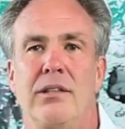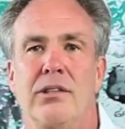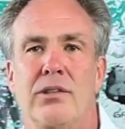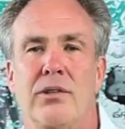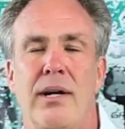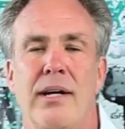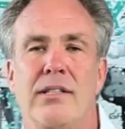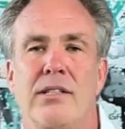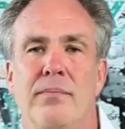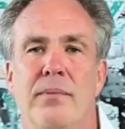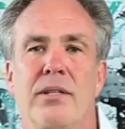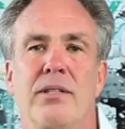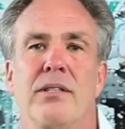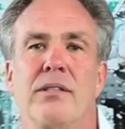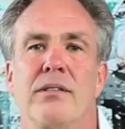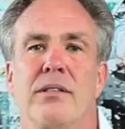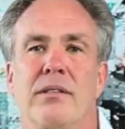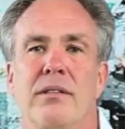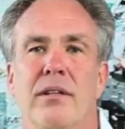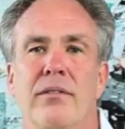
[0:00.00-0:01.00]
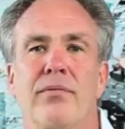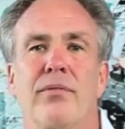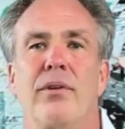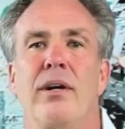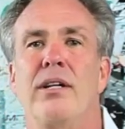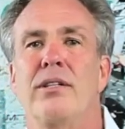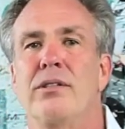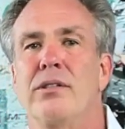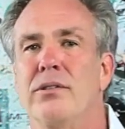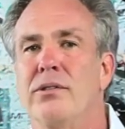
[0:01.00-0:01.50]
Transmissions and
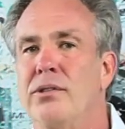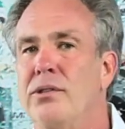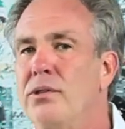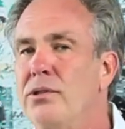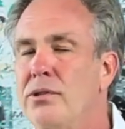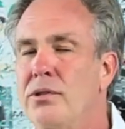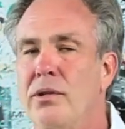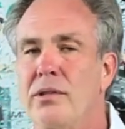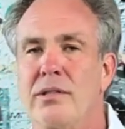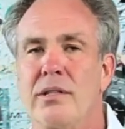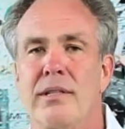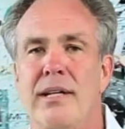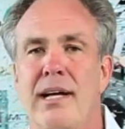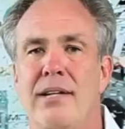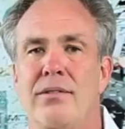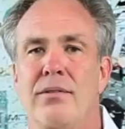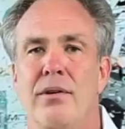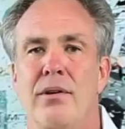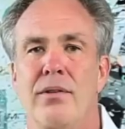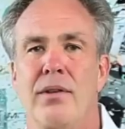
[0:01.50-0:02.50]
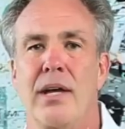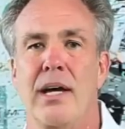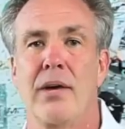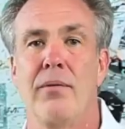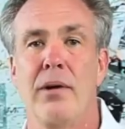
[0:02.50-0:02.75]
differentials, U-joints and that sort of thing.